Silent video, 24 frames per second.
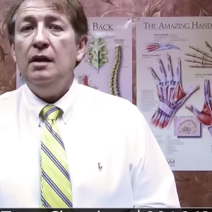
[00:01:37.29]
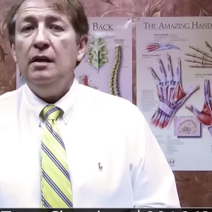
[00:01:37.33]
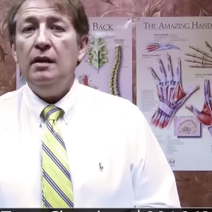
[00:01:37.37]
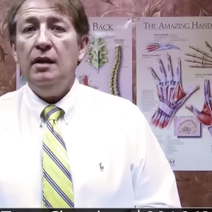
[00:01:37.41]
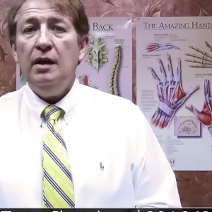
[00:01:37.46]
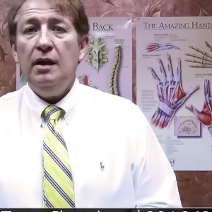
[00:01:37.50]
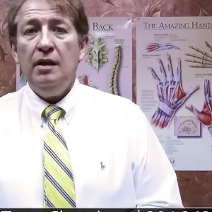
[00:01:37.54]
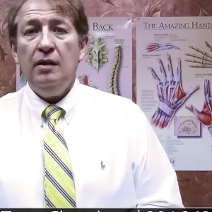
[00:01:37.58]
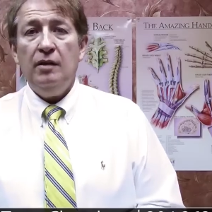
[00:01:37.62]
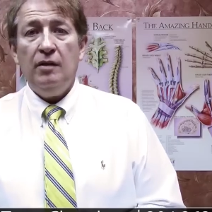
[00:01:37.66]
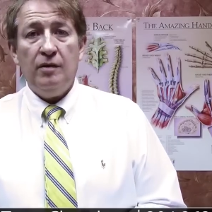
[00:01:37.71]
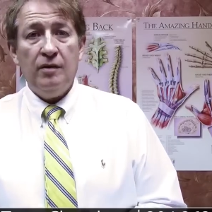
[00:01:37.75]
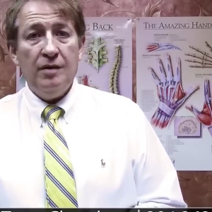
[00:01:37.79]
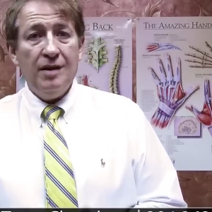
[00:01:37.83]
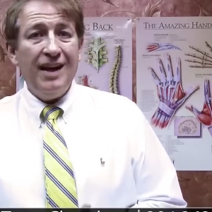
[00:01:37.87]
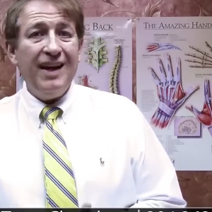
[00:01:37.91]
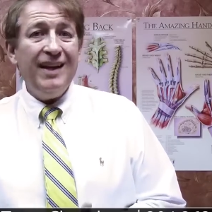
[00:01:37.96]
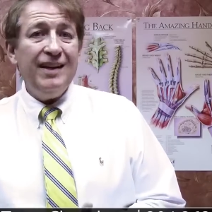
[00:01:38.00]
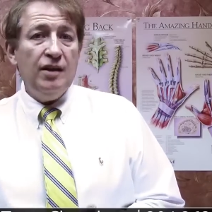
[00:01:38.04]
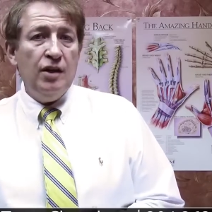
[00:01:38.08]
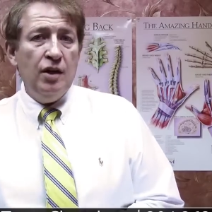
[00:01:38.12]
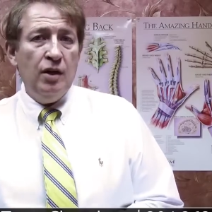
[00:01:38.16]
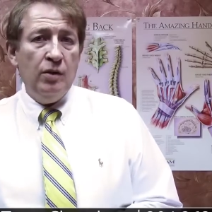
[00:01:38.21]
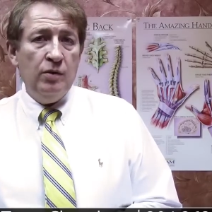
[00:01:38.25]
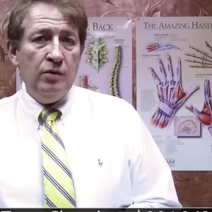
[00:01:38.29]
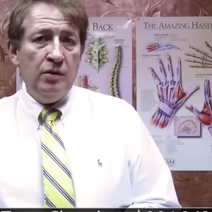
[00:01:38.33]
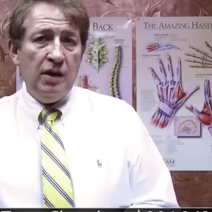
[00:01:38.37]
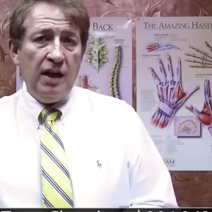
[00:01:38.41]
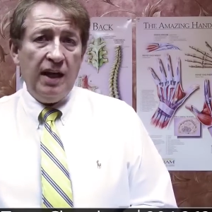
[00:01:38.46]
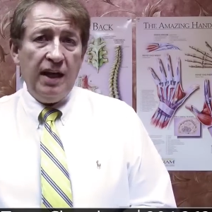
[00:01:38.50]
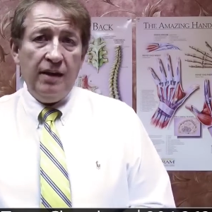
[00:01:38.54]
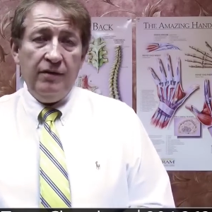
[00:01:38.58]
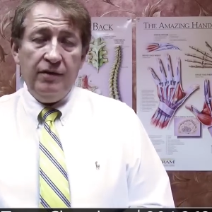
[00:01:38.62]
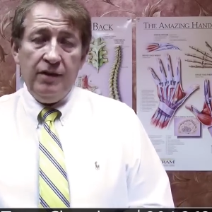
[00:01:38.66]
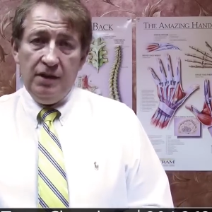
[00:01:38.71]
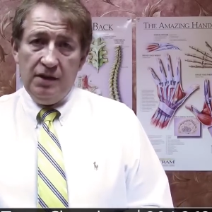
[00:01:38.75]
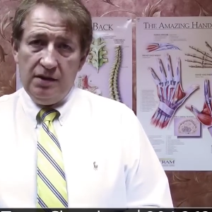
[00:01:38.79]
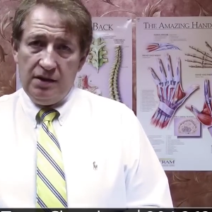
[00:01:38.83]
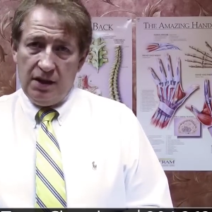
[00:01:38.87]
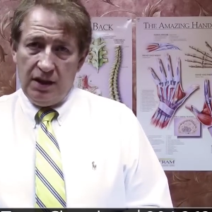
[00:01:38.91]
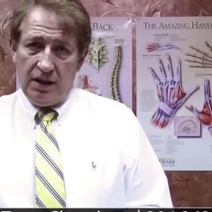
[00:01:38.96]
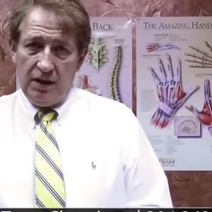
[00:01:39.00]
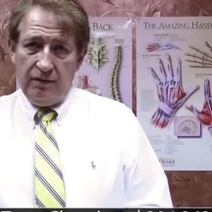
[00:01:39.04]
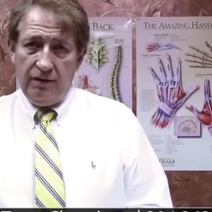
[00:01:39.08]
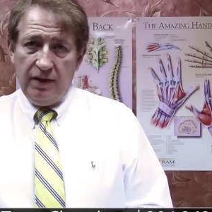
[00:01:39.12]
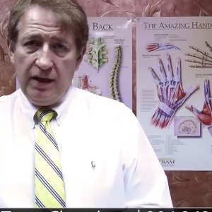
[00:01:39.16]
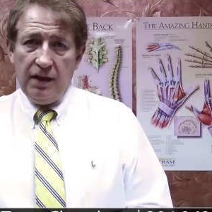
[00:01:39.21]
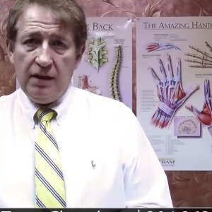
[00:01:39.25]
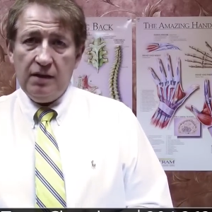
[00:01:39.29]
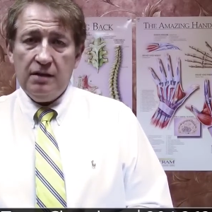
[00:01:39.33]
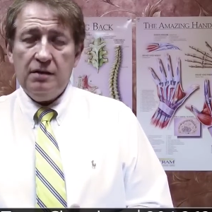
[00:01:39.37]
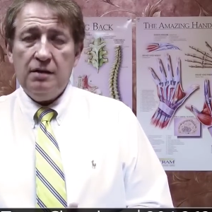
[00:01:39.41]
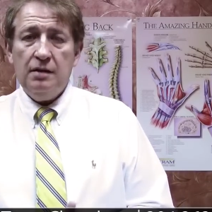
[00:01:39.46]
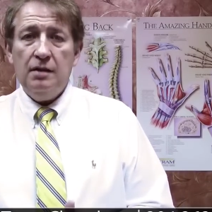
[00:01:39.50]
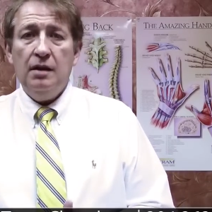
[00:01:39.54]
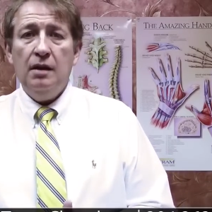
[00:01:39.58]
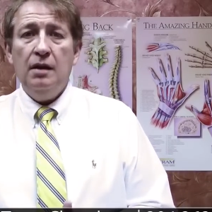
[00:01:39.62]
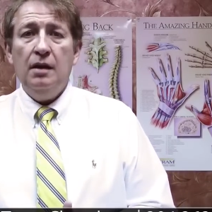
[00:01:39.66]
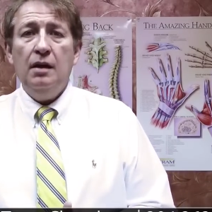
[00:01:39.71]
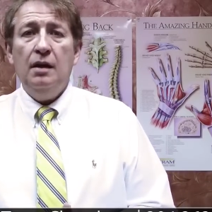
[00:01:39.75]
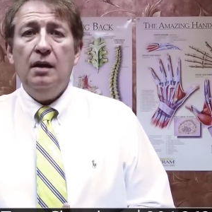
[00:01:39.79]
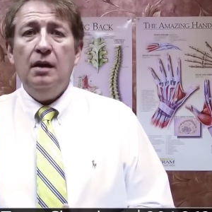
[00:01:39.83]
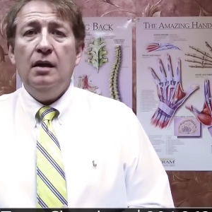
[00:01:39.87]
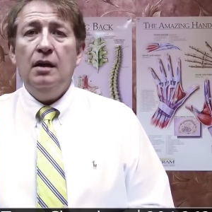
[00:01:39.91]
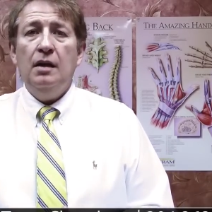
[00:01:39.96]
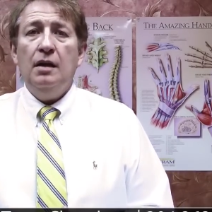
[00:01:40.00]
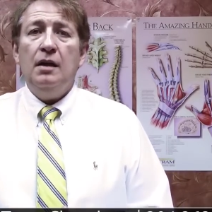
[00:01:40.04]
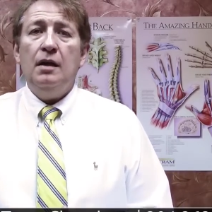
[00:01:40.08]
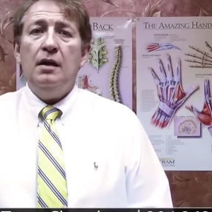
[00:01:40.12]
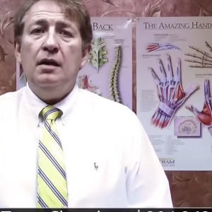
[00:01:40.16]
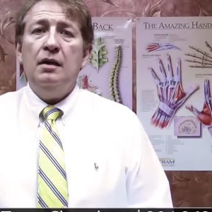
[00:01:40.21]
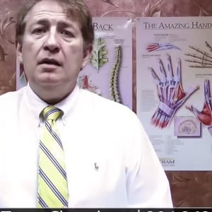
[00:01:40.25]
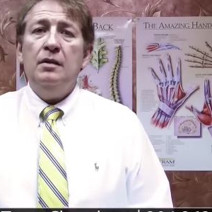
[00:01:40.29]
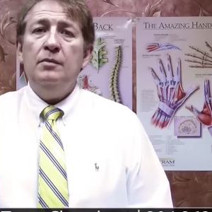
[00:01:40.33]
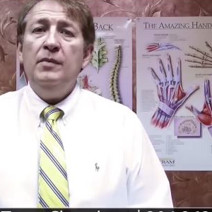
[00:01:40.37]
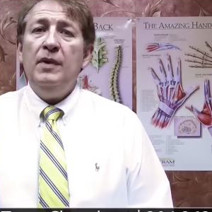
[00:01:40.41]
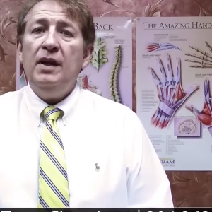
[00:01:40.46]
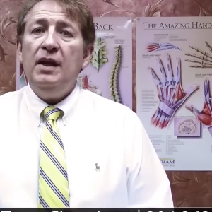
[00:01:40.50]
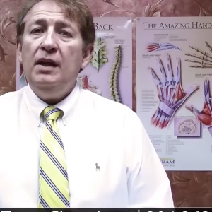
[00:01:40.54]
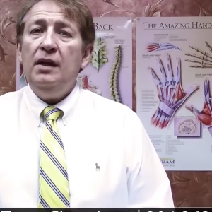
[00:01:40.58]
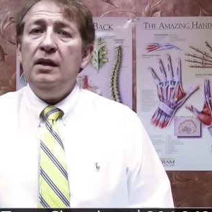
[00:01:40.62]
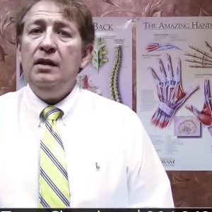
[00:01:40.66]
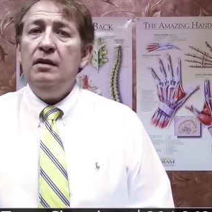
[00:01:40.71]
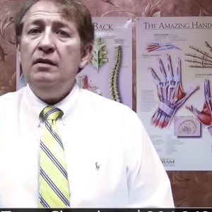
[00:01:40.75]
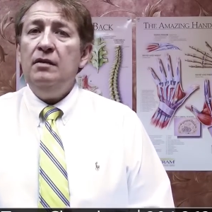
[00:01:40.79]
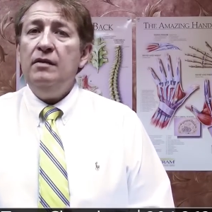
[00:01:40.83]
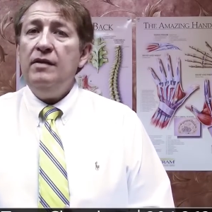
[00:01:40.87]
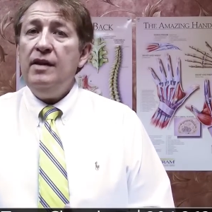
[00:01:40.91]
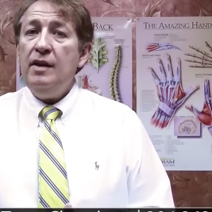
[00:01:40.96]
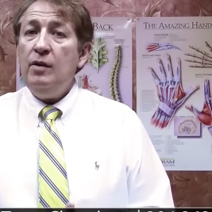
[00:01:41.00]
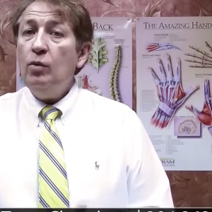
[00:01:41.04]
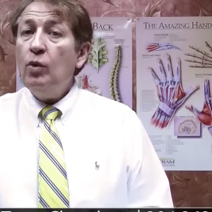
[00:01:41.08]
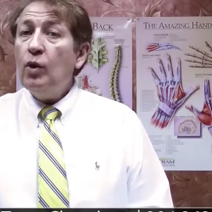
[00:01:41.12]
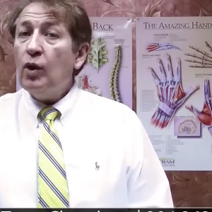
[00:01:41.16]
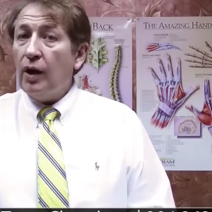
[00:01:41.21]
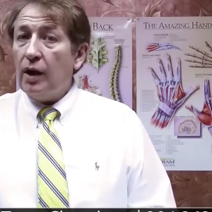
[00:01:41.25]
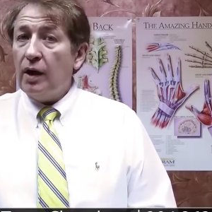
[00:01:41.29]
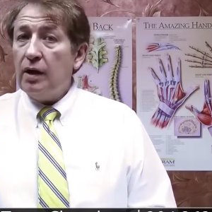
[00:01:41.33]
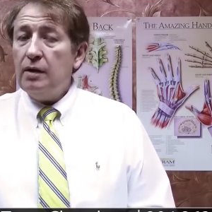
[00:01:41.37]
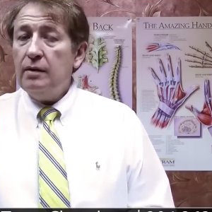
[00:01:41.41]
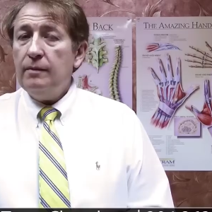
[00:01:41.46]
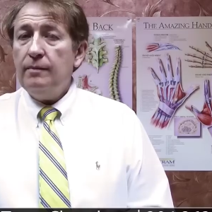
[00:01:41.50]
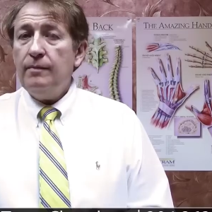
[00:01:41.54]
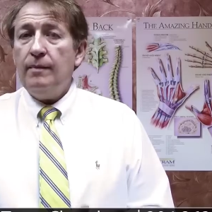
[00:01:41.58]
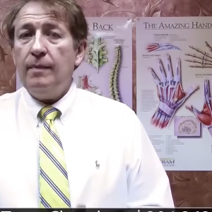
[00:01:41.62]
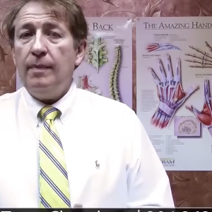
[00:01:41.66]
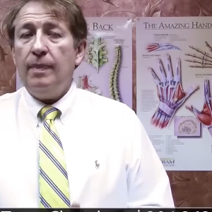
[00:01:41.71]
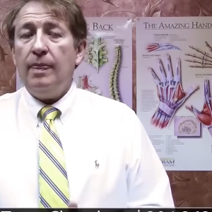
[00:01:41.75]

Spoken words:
They are not known to have any side effects, and they work.